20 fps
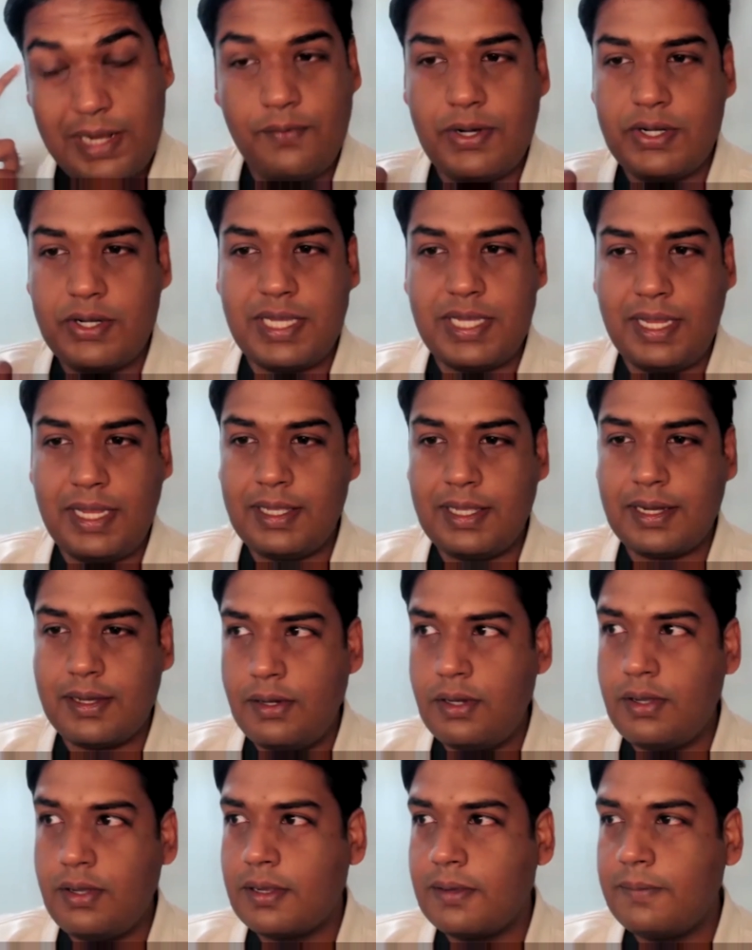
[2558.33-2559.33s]
We're saying that,
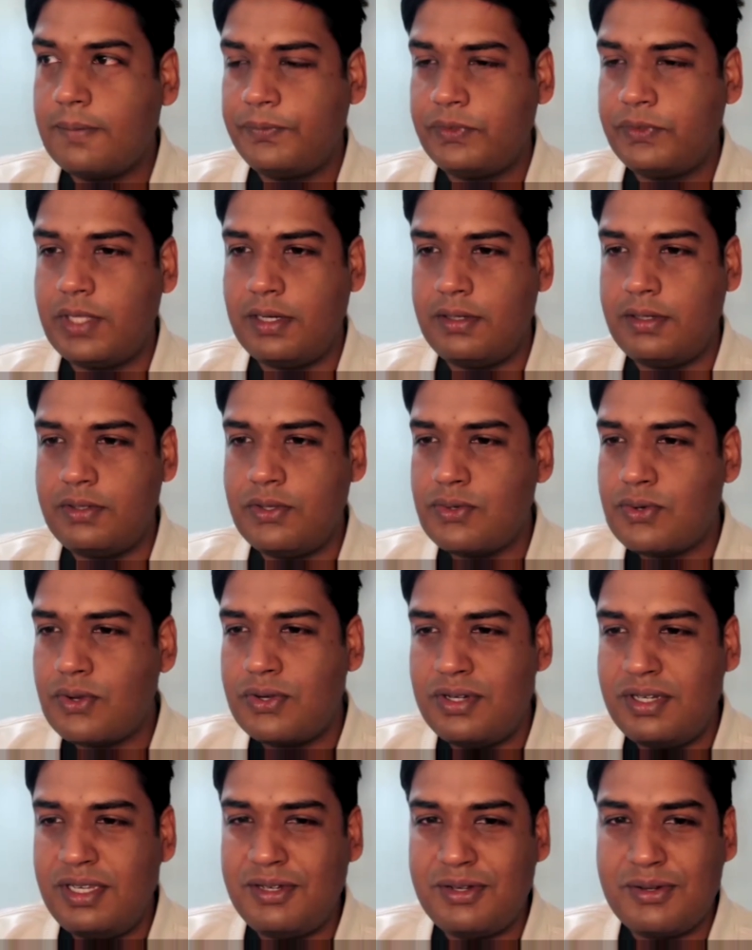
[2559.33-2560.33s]
look, and you
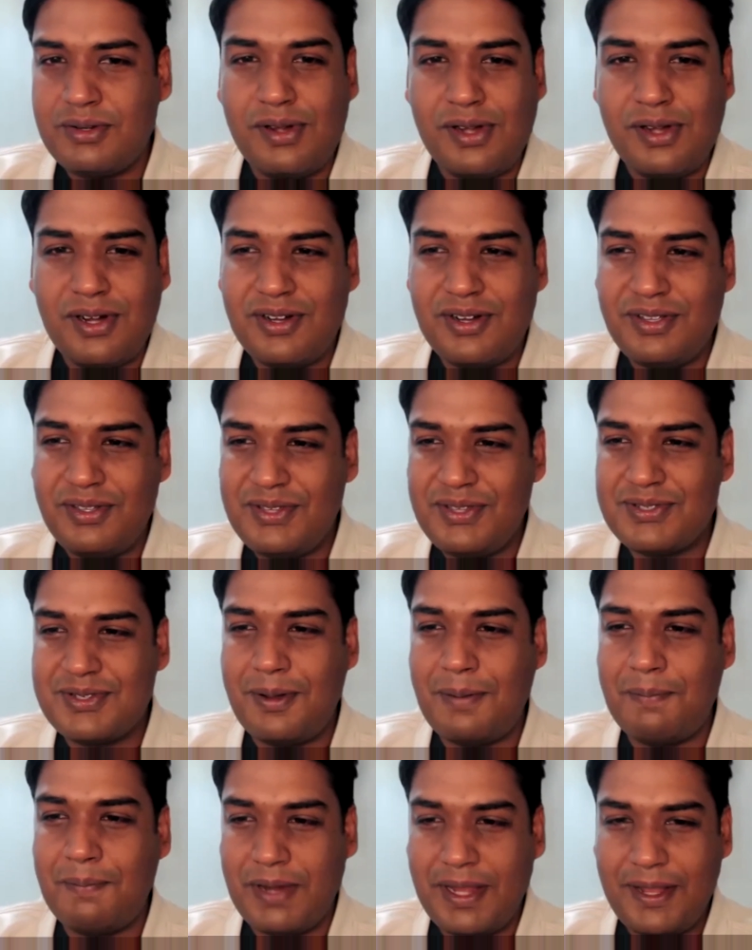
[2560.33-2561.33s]
don't need to learn these
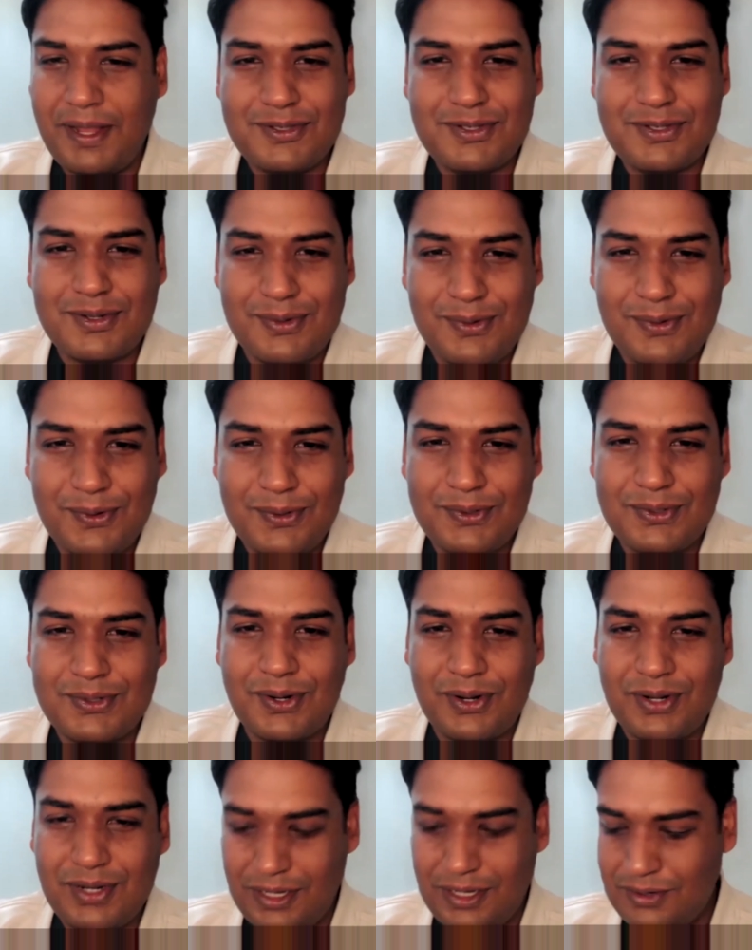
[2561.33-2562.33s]
complex tools
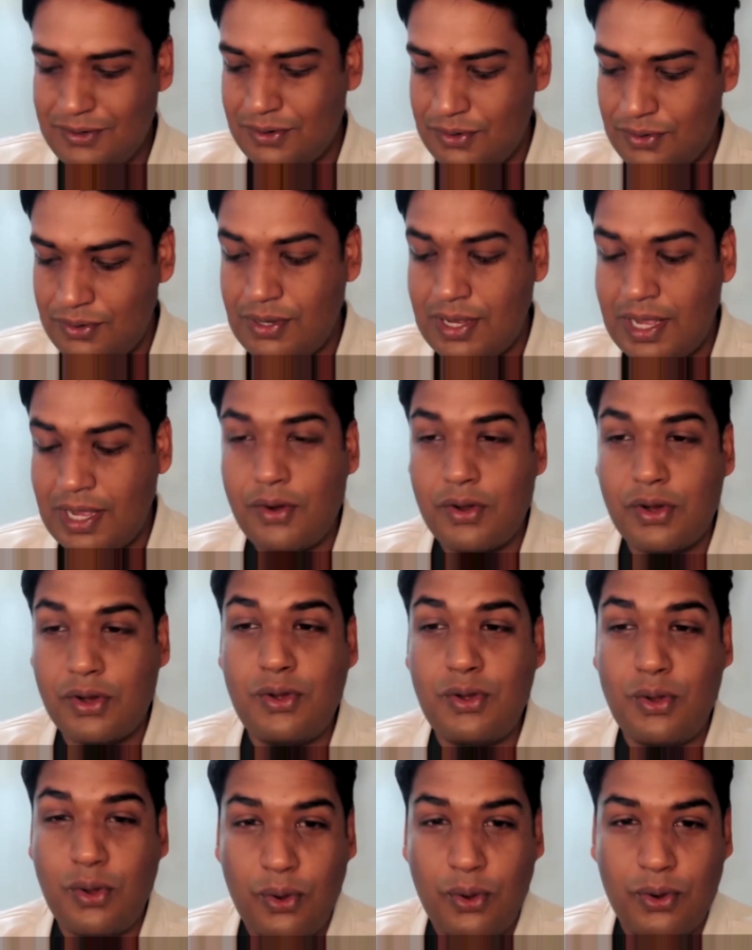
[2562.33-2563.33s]
or need to know how to
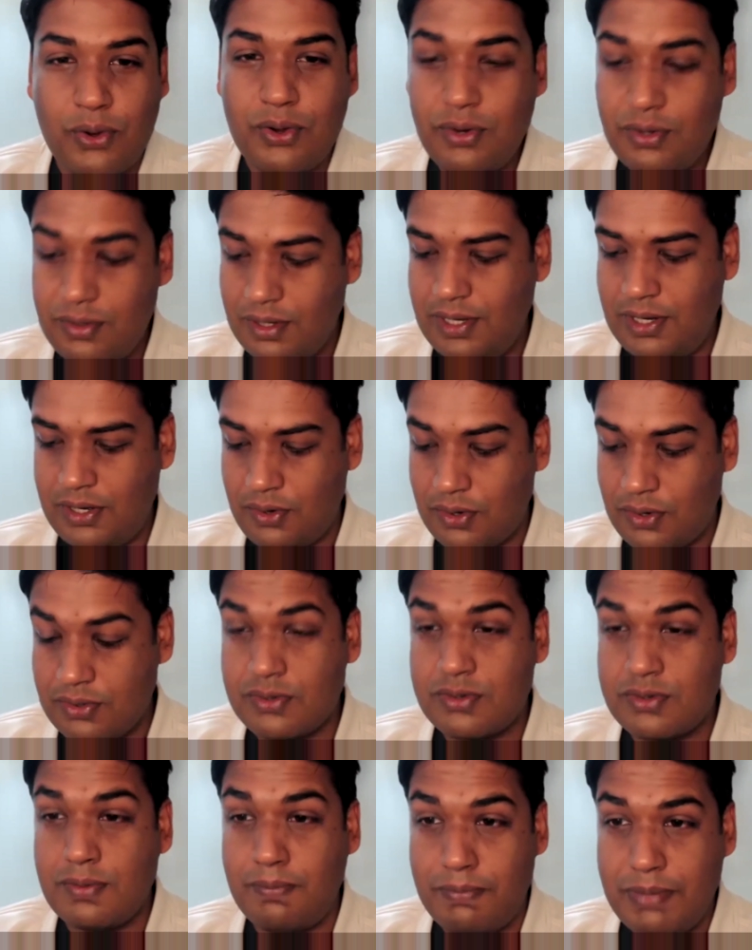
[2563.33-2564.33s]
code in order
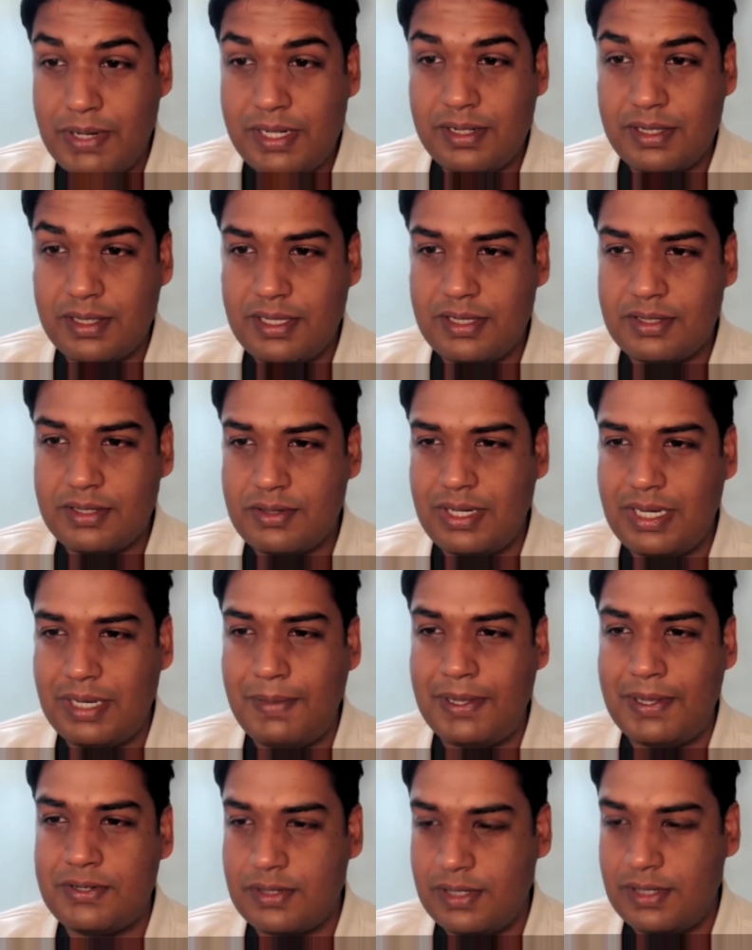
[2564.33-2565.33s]
to build this
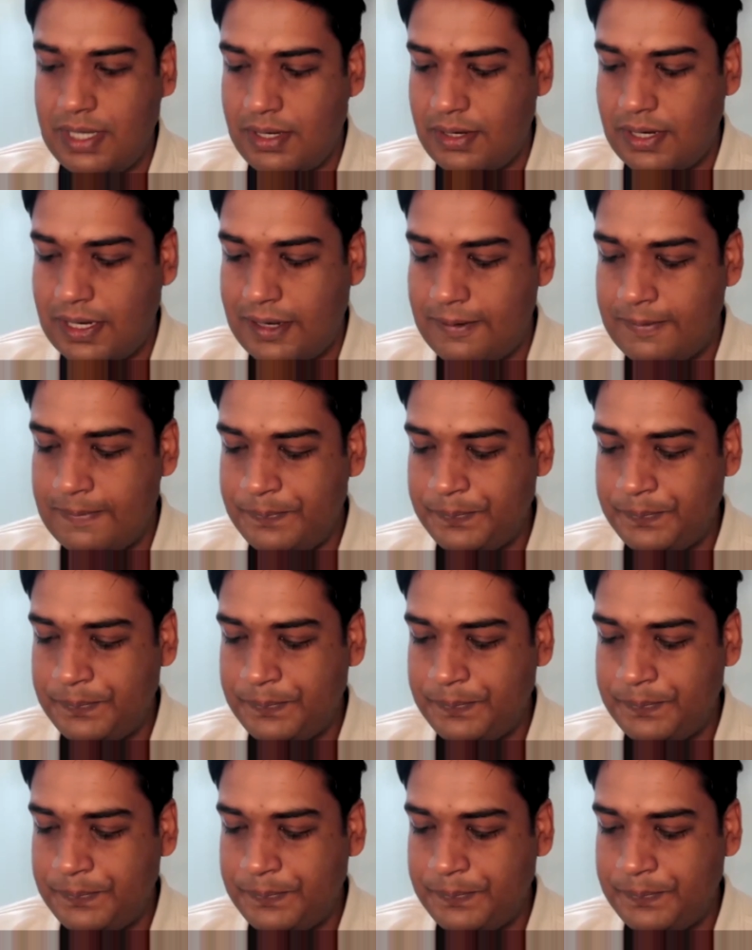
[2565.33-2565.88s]
three-dimensional internet.